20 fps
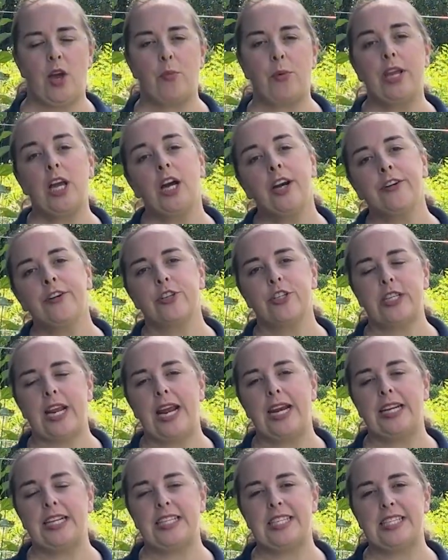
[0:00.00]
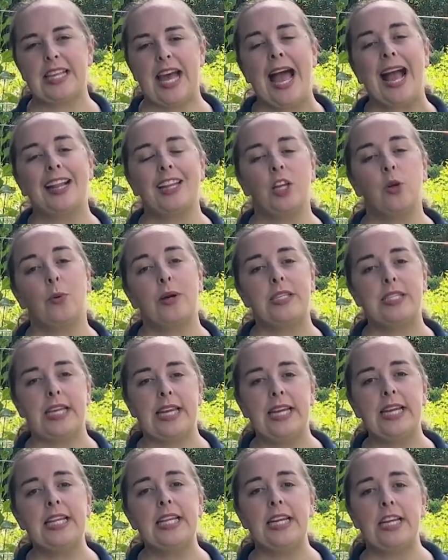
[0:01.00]
that we understand exactly what's
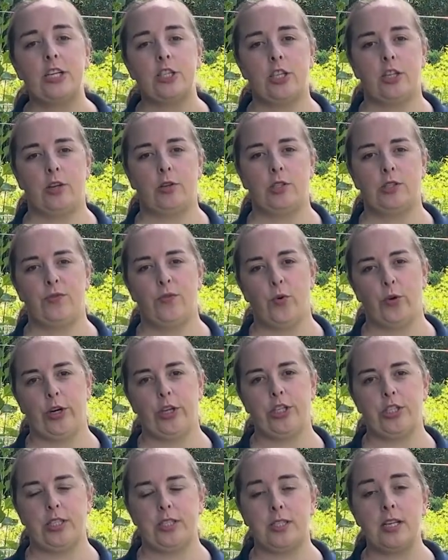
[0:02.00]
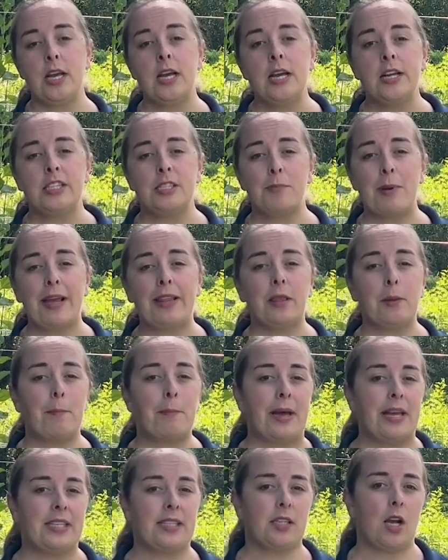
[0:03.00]
in each of those forages to make the
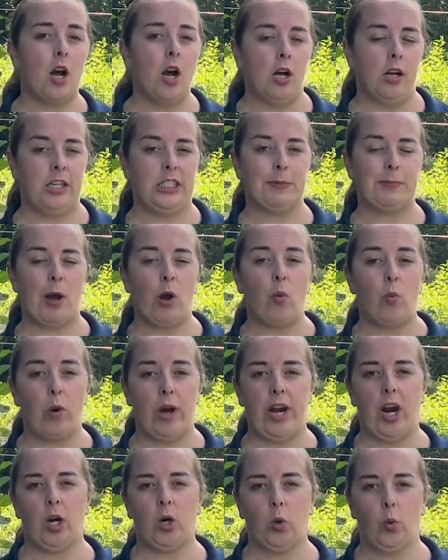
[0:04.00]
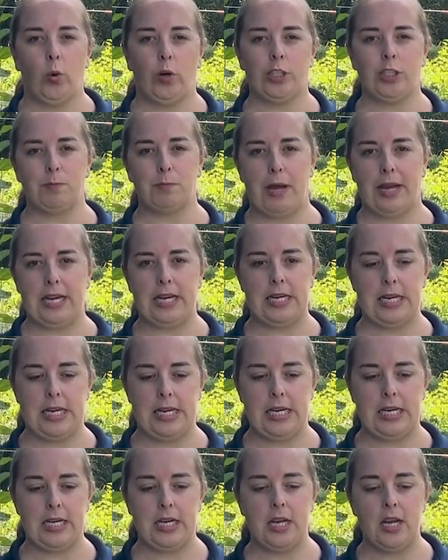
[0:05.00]
best calls about what our horse might
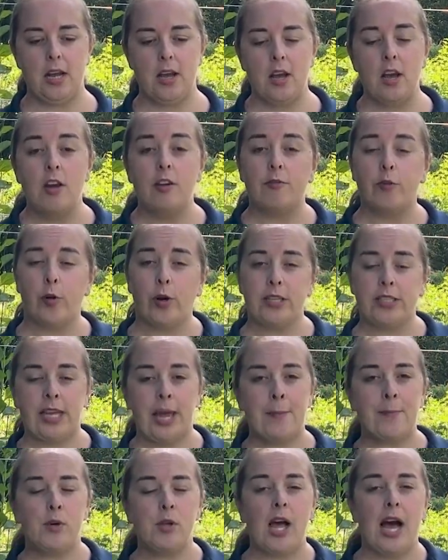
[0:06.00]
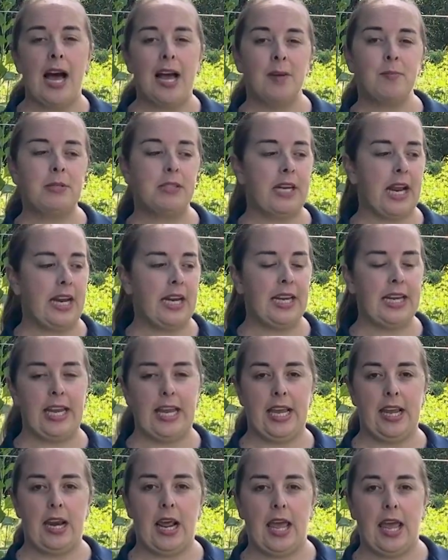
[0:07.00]
need. For example, I'm standing
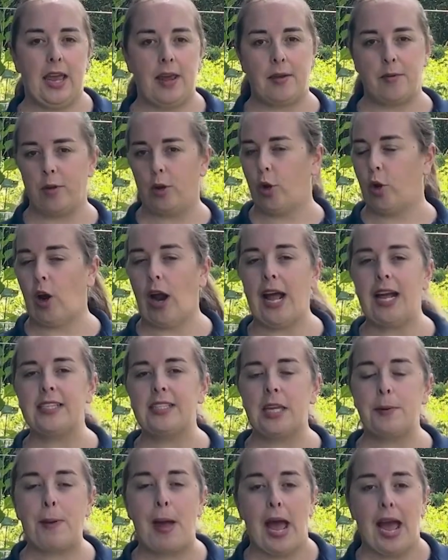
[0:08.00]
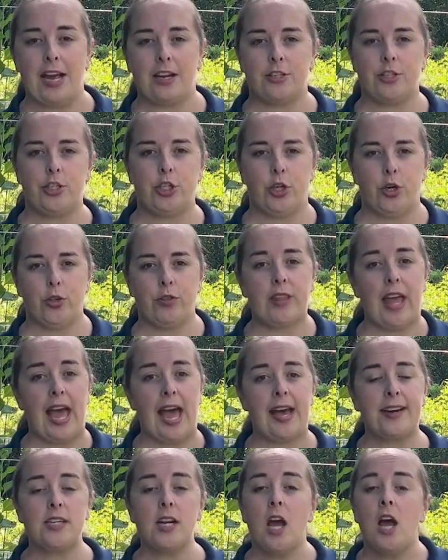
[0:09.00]
in a grassy pasture
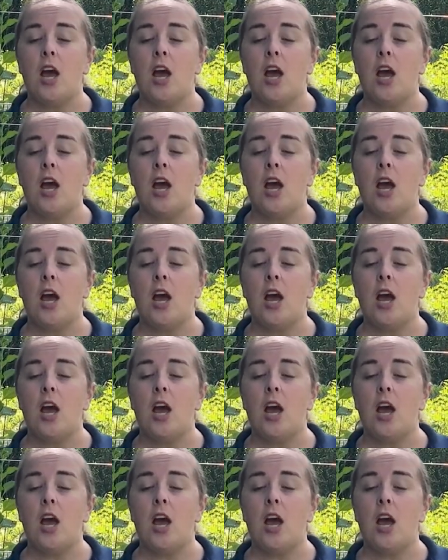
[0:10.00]
that